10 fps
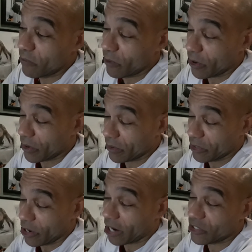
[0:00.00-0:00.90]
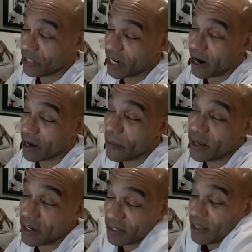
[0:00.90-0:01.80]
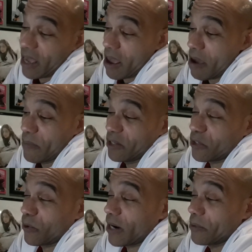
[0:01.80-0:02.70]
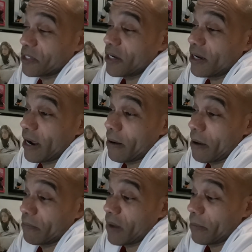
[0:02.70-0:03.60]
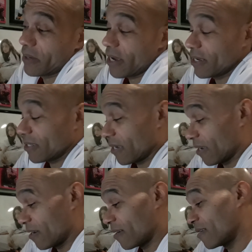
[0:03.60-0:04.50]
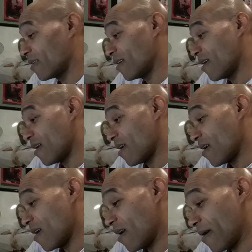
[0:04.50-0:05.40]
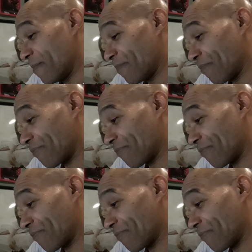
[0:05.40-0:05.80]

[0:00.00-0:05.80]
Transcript: where you're actually tired. I mean, because it means the workout was good. I'm guessing. Um,